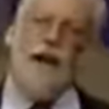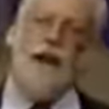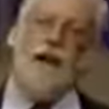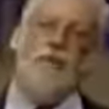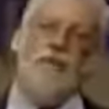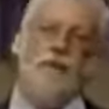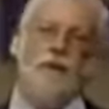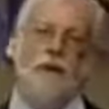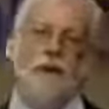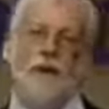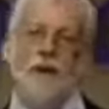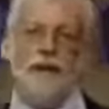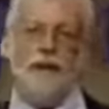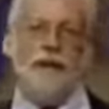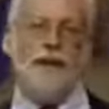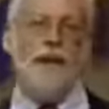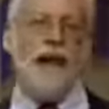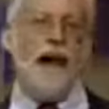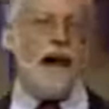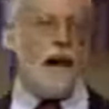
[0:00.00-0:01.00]
only that, if you look at
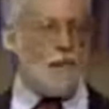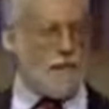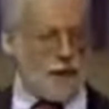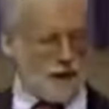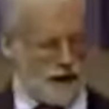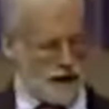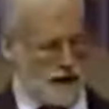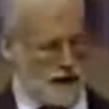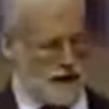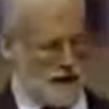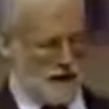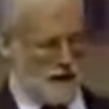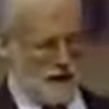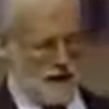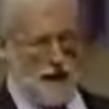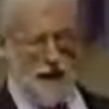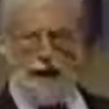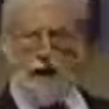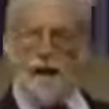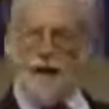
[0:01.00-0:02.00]
the tablet
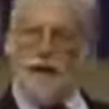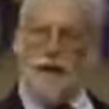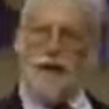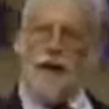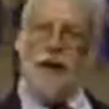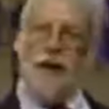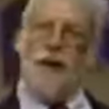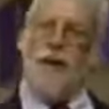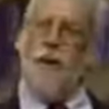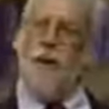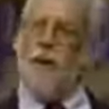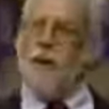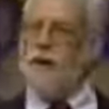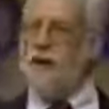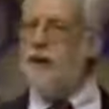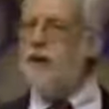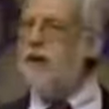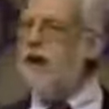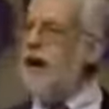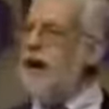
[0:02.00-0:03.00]
that she
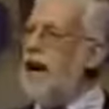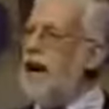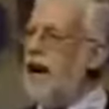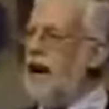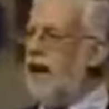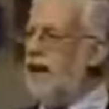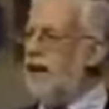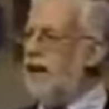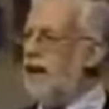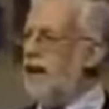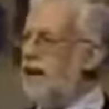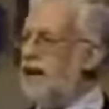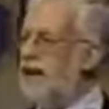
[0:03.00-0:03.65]
holds in her hand,